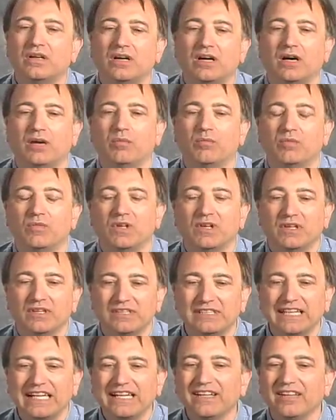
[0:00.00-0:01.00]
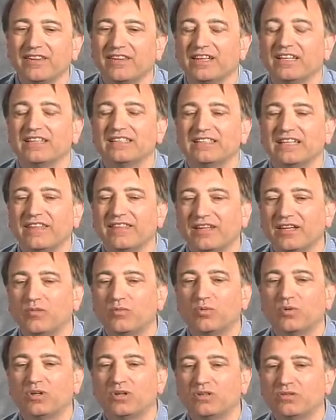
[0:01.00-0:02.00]
Um, the second thing is I
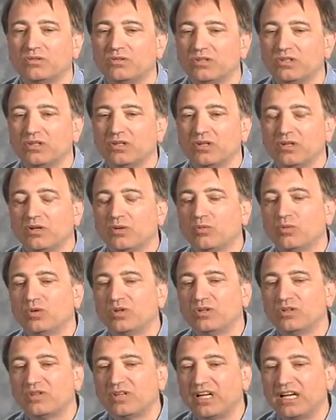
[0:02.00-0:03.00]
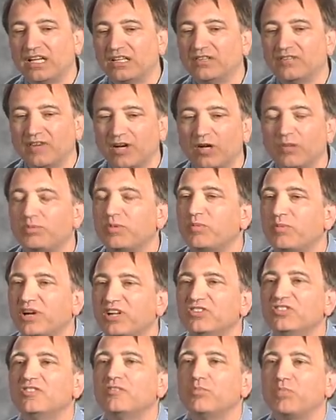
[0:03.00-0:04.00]
think we'll will uh, develop a
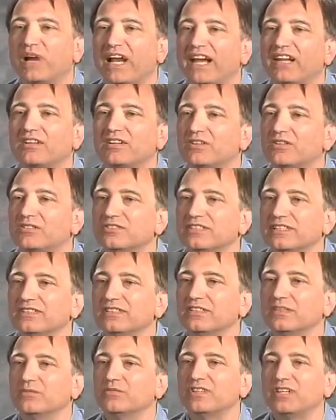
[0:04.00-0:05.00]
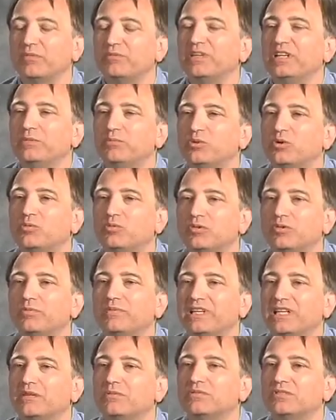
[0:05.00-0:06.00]
bunch of practical systems that people will
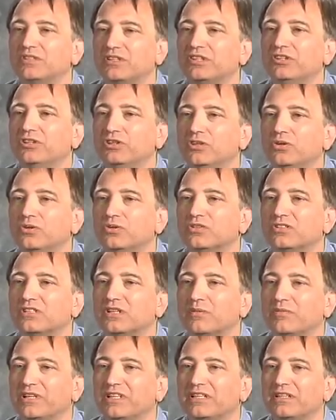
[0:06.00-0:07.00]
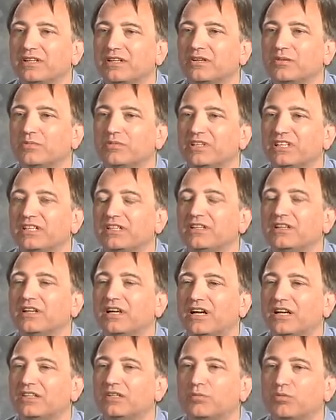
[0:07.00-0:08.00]
be able to use. I mean, they'll be
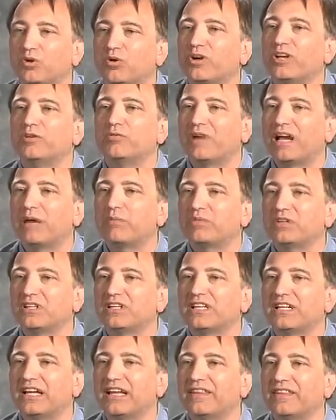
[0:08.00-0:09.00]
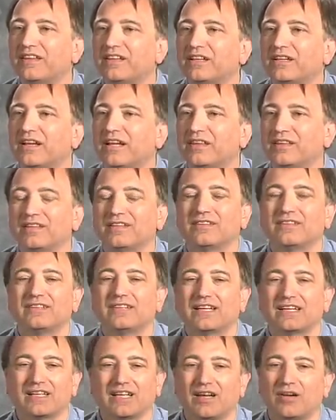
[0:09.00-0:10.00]
uh, deployed rapidly, I think. I think the
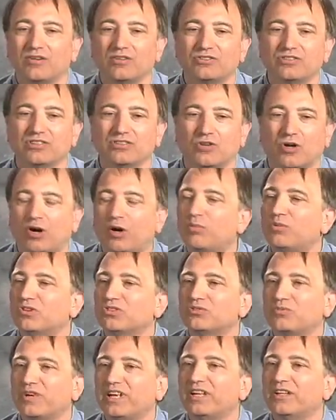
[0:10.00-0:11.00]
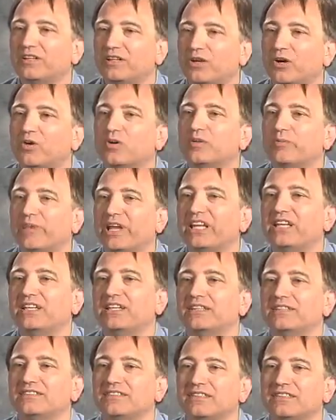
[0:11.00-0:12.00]
technology is almost ready to go in many
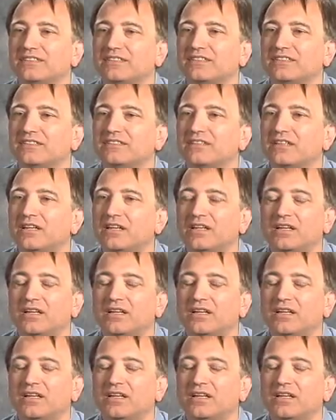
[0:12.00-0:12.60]
instances.